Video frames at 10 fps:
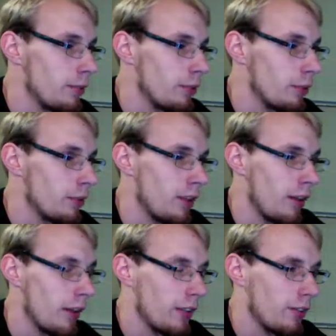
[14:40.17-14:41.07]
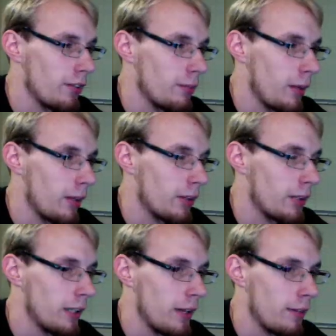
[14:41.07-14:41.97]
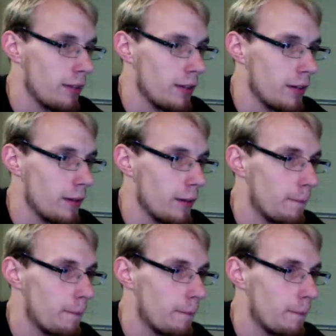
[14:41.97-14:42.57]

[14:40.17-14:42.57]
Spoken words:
and you can tell that just by looking at the